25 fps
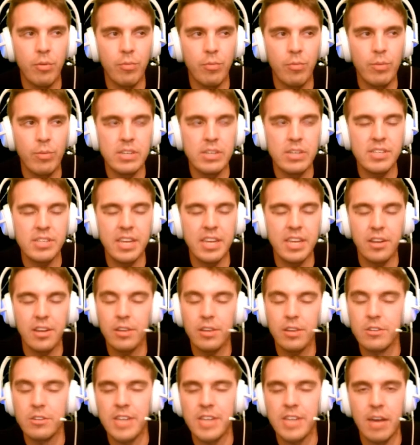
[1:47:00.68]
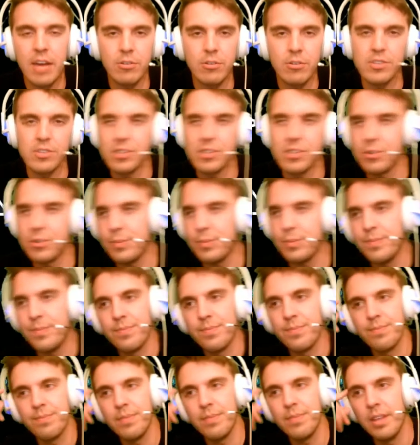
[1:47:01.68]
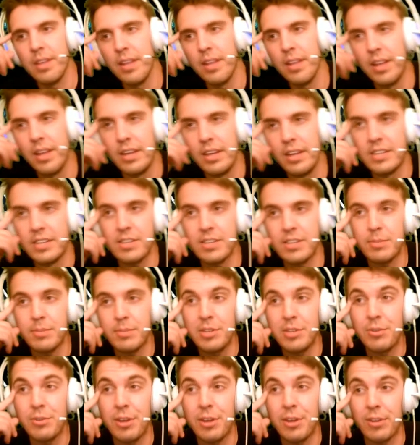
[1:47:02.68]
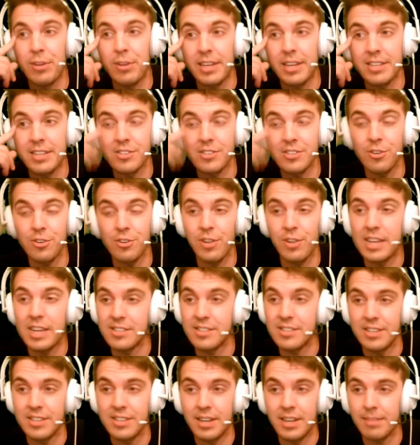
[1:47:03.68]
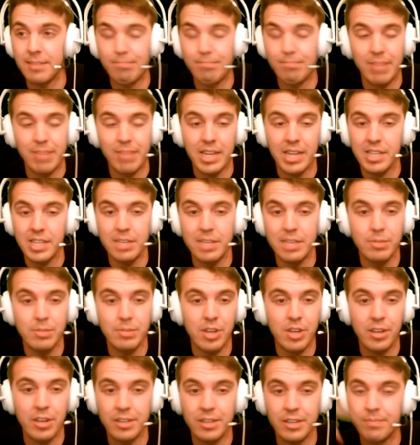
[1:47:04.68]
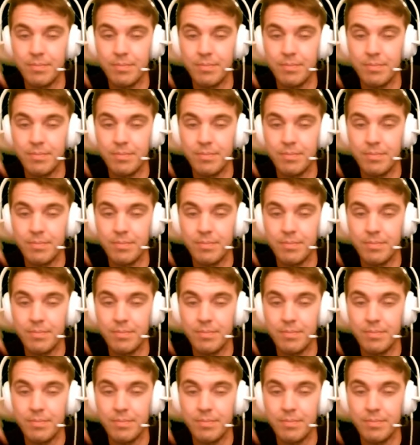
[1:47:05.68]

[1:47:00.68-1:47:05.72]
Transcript: when to take other towers, too. It's up to you, though. Like, it's your lesson. I can keep talking.